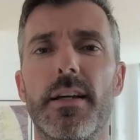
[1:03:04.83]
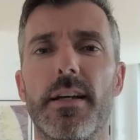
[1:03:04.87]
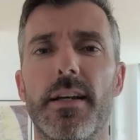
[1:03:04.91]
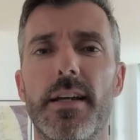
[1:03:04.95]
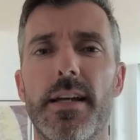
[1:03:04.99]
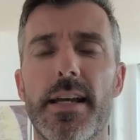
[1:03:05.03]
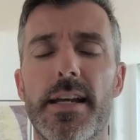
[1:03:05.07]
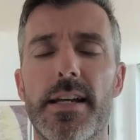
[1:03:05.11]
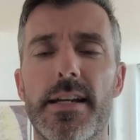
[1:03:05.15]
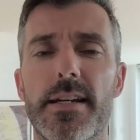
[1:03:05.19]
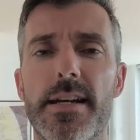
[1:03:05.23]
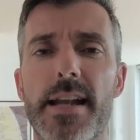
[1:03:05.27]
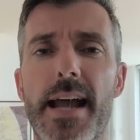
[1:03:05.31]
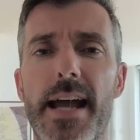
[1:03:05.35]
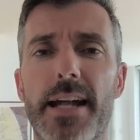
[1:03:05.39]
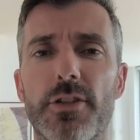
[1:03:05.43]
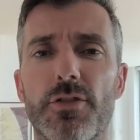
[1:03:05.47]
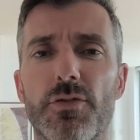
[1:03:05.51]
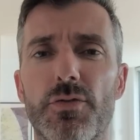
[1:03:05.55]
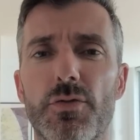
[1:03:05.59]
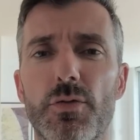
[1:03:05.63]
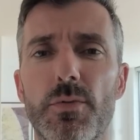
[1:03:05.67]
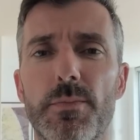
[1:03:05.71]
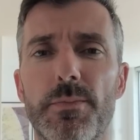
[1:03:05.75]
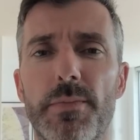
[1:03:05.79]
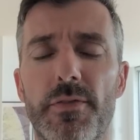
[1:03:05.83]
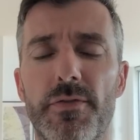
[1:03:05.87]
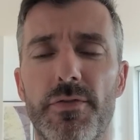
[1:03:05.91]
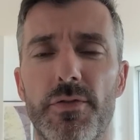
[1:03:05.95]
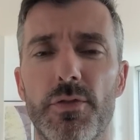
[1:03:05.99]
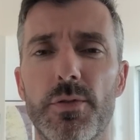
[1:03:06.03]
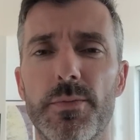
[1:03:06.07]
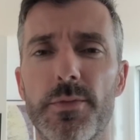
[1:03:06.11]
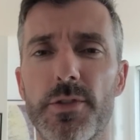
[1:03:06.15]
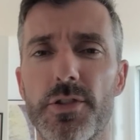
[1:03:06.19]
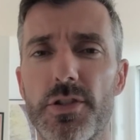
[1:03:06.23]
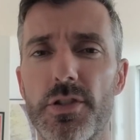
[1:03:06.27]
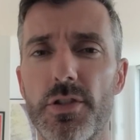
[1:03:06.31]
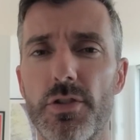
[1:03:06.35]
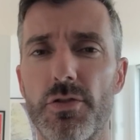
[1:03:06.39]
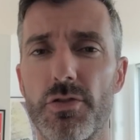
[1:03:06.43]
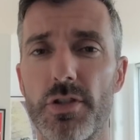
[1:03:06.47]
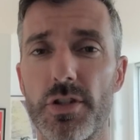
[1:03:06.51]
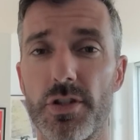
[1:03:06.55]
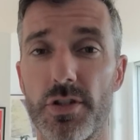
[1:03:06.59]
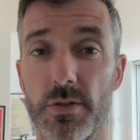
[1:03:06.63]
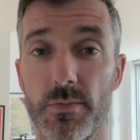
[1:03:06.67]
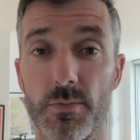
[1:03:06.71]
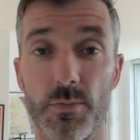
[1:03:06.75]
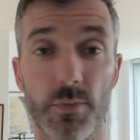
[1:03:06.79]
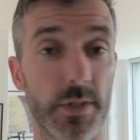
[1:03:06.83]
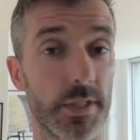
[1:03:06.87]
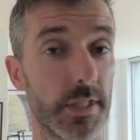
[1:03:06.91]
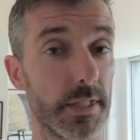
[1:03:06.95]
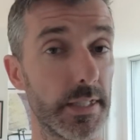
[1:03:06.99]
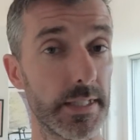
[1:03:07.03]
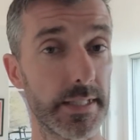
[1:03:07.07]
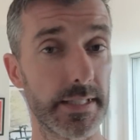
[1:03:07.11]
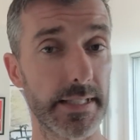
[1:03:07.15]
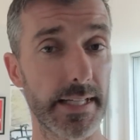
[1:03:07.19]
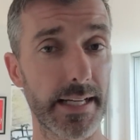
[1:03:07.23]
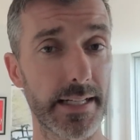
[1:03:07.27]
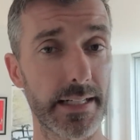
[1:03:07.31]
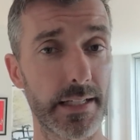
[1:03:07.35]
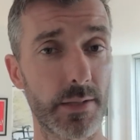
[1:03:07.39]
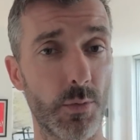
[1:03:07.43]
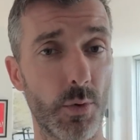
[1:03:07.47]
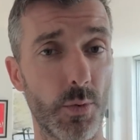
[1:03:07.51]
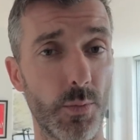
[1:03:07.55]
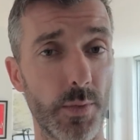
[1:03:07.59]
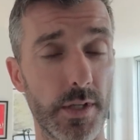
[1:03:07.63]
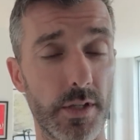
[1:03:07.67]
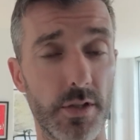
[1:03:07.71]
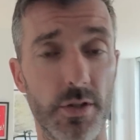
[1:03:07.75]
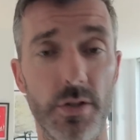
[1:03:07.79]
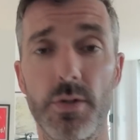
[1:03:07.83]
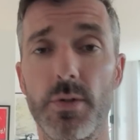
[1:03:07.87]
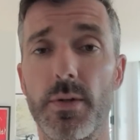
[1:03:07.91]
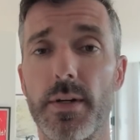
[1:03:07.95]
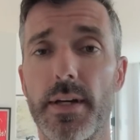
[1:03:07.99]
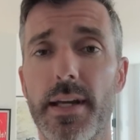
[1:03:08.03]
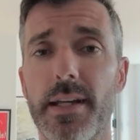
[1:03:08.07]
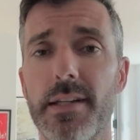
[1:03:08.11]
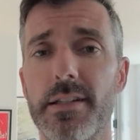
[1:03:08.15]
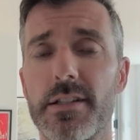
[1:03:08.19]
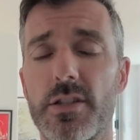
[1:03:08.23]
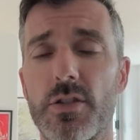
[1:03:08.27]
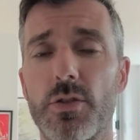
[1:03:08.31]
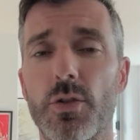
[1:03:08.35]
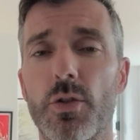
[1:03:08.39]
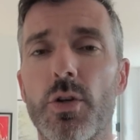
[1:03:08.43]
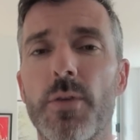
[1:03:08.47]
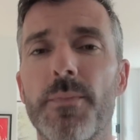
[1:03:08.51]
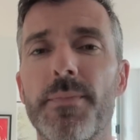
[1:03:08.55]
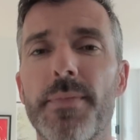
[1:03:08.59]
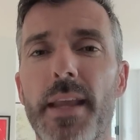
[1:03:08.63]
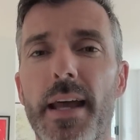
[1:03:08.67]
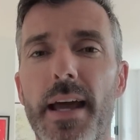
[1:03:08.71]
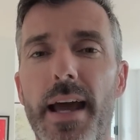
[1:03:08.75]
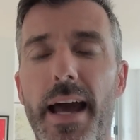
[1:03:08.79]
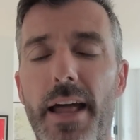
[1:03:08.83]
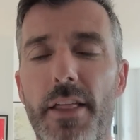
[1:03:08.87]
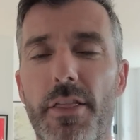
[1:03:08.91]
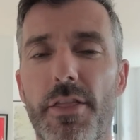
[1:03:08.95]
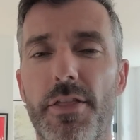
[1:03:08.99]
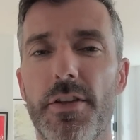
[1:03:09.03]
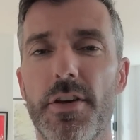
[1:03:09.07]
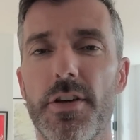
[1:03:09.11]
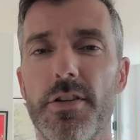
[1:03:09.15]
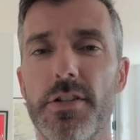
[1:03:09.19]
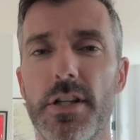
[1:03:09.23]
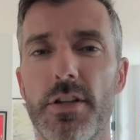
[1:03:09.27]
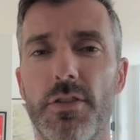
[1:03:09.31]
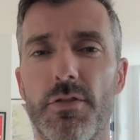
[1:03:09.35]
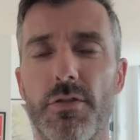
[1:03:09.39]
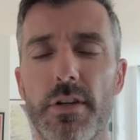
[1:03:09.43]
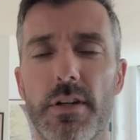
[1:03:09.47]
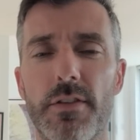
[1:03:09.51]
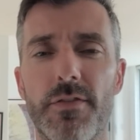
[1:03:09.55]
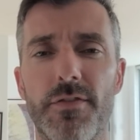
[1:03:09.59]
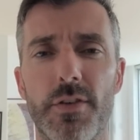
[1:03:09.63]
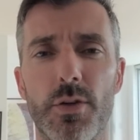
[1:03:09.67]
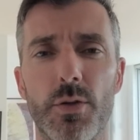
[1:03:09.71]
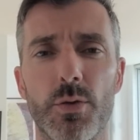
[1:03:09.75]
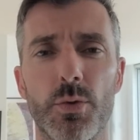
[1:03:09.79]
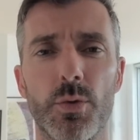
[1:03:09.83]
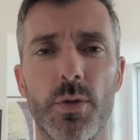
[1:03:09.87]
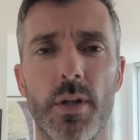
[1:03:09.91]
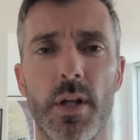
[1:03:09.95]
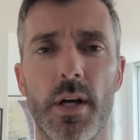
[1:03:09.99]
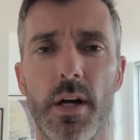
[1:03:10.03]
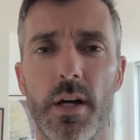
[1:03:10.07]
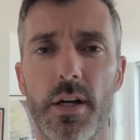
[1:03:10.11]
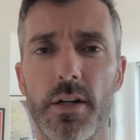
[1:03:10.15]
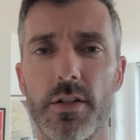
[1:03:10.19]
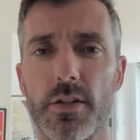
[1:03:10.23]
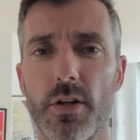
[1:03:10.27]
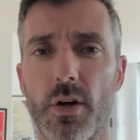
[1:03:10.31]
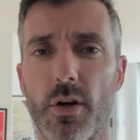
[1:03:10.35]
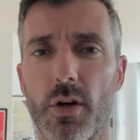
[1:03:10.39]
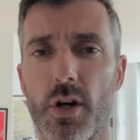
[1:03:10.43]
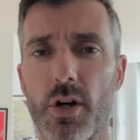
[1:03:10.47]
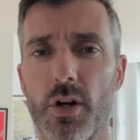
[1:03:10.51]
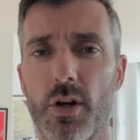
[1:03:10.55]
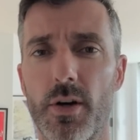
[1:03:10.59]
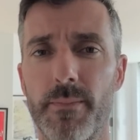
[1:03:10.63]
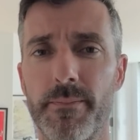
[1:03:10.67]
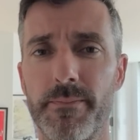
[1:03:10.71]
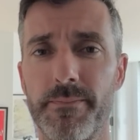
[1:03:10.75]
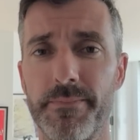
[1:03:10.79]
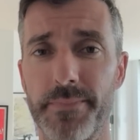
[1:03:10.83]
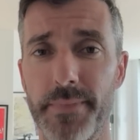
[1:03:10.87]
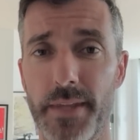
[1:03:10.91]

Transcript: in natural performance nutrition, which is exactly what we do in store at 33fuel.com.